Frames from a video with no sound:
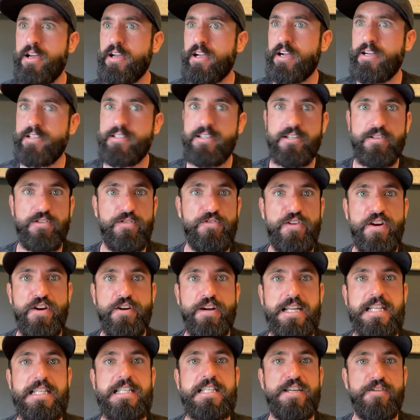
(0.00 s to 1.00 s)
because it's
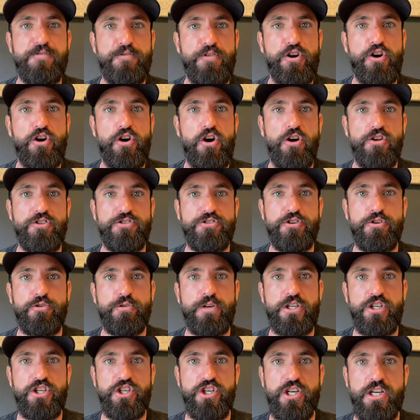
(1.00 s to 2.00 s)
very difficult to
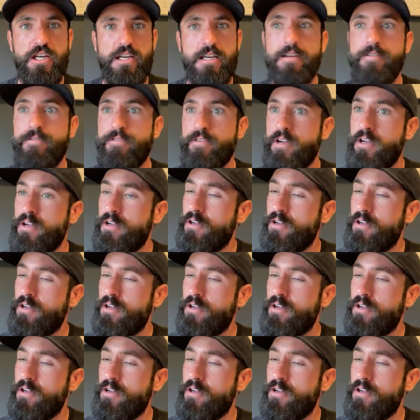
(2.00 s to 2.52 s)
achieve.